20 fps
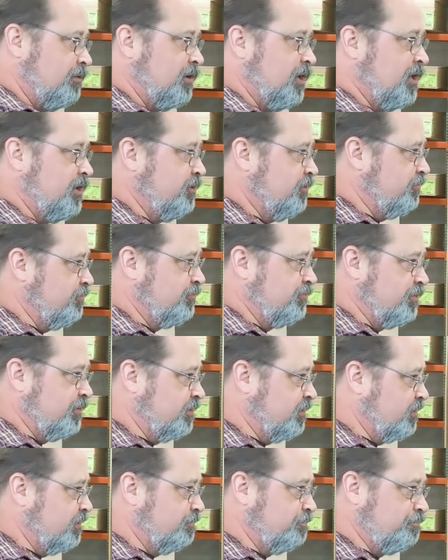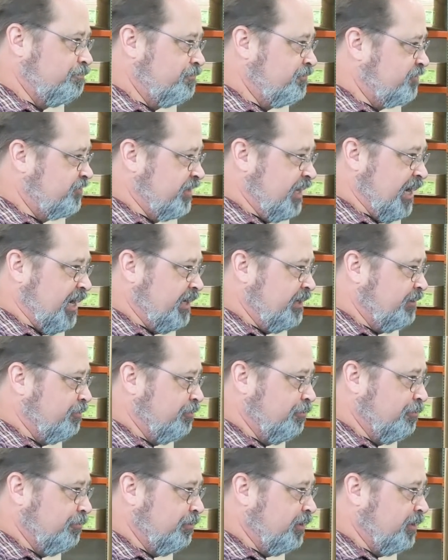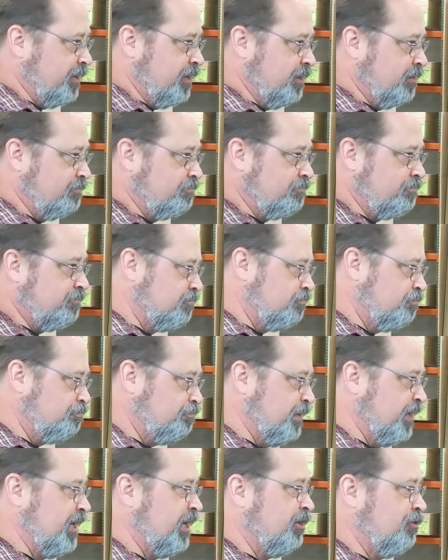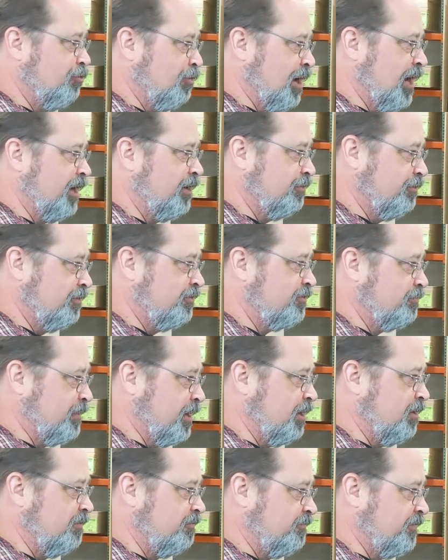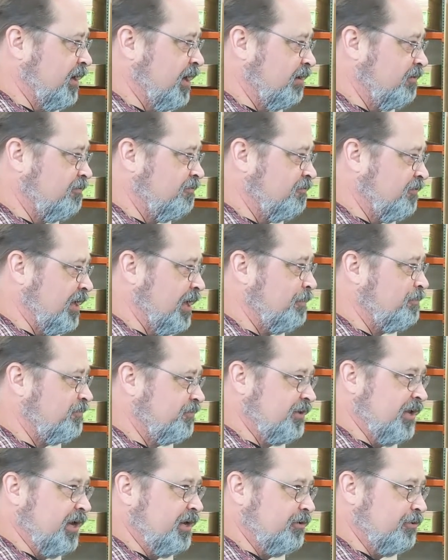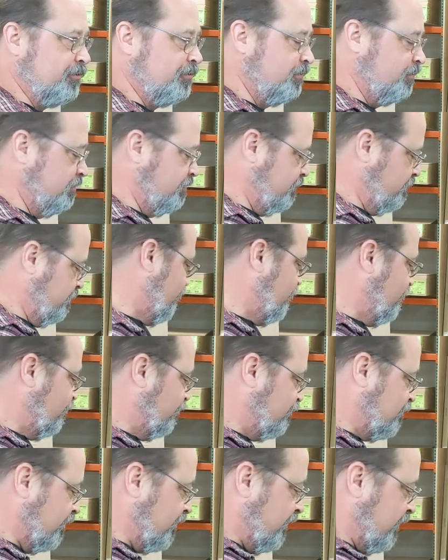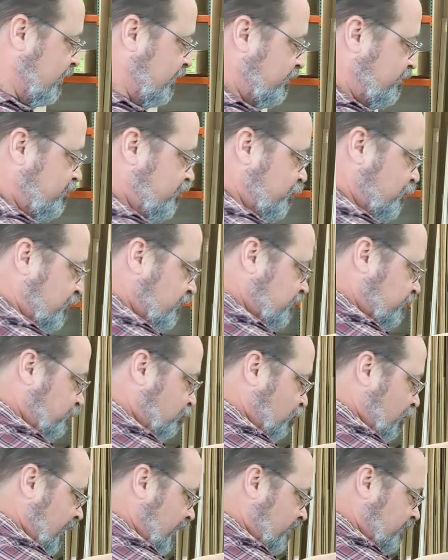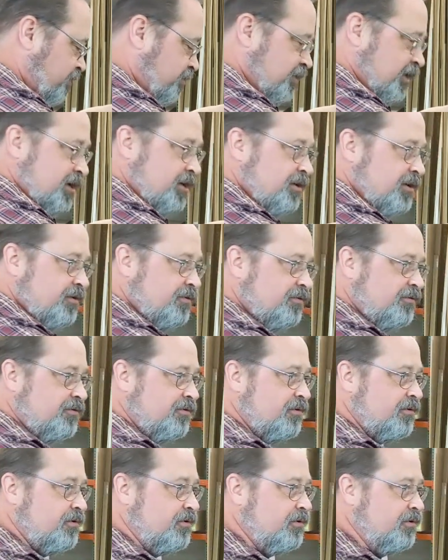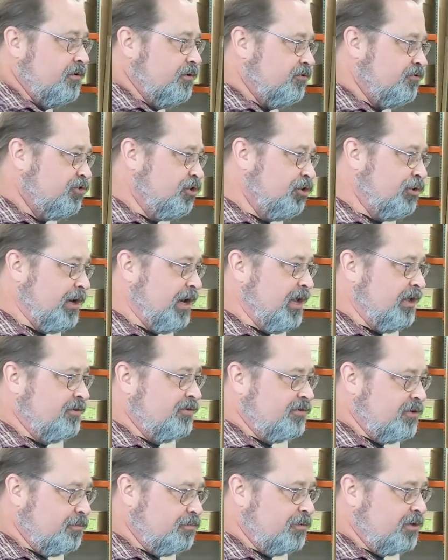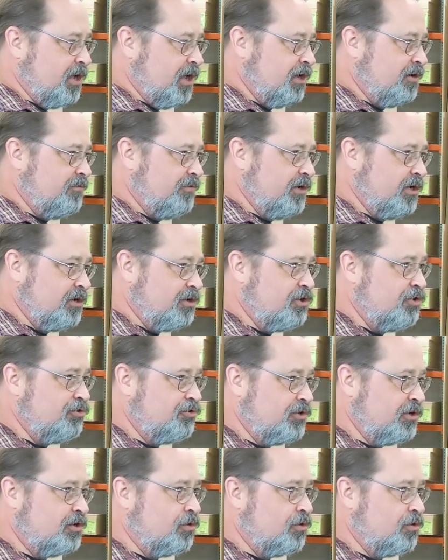I used a sander and a mini grinder, as a matter of fact, flap sander, to get it to its right thickness so it has some kind of an acoustic